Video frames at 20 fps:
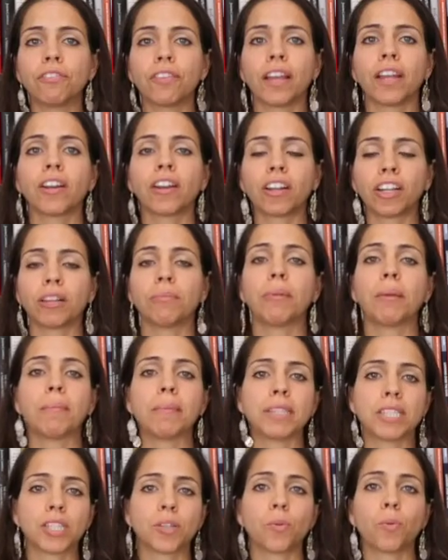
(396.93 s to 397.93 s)
and our
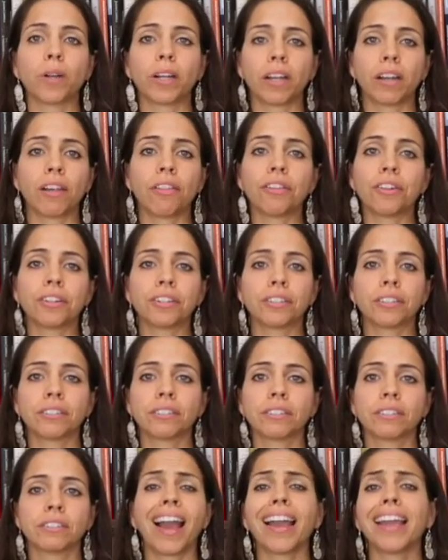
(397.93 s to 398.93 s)
commitment to one another.
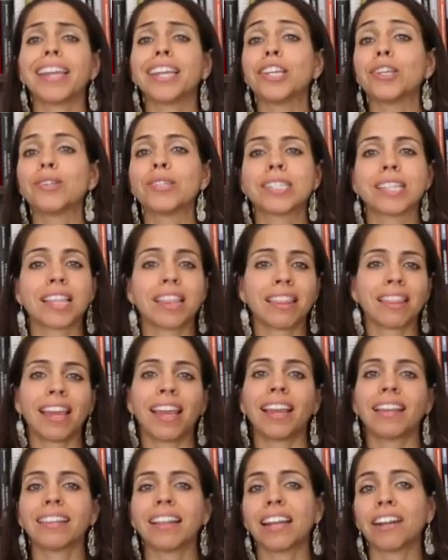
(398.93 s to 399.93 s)
I used to
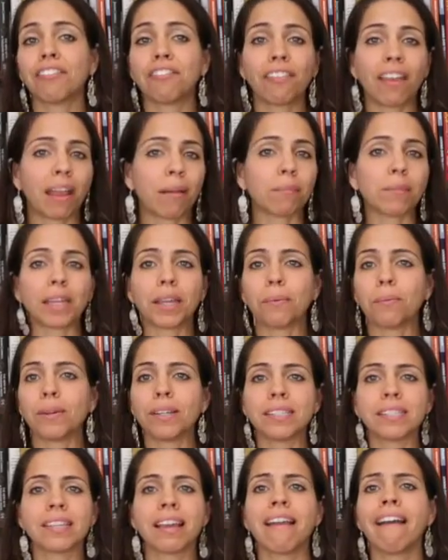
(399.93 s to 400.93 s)
think that a family
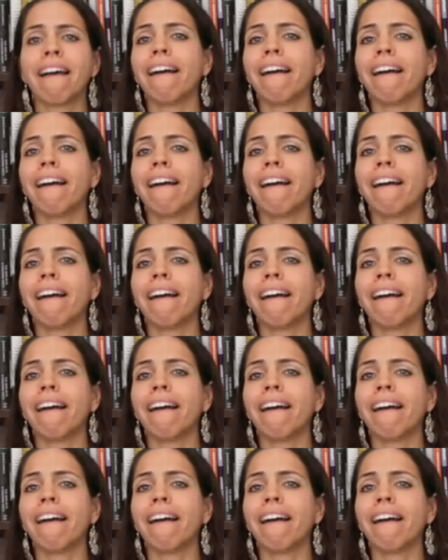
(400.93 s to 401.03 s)
was